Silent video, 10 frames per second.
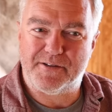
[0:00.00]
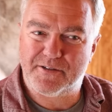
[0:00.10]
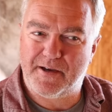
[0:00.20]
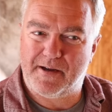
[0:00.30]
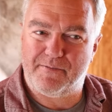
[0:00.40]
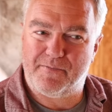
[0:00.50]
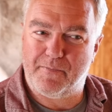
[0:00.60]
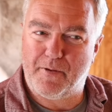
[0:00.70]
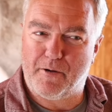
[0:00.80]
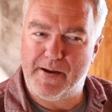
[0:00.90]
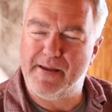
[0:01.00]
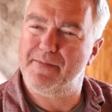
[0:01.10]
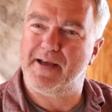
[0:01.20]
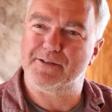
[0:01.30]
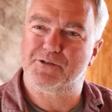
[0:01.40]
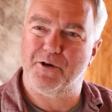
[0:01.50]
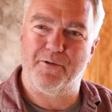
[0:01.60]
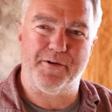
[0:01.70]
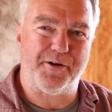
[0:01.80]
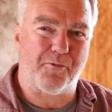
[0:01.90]
just kind of are in that
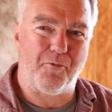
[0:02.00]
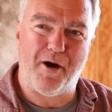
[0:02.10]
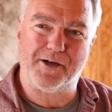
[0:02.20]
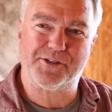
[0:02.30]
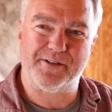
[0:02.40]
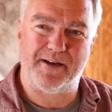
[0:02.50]
zone and you're watching